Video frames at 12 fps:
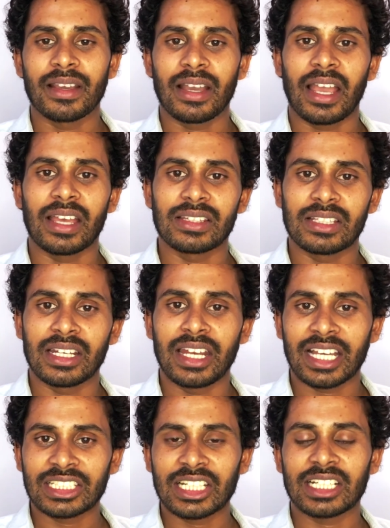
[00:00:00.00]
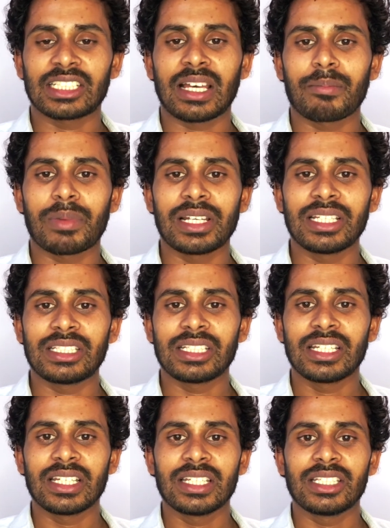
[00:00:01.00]
And the next example is
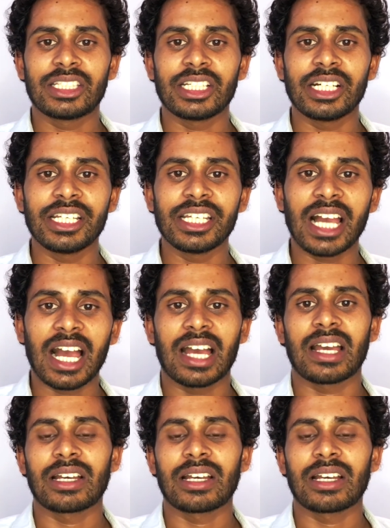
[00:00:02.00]
chidiya,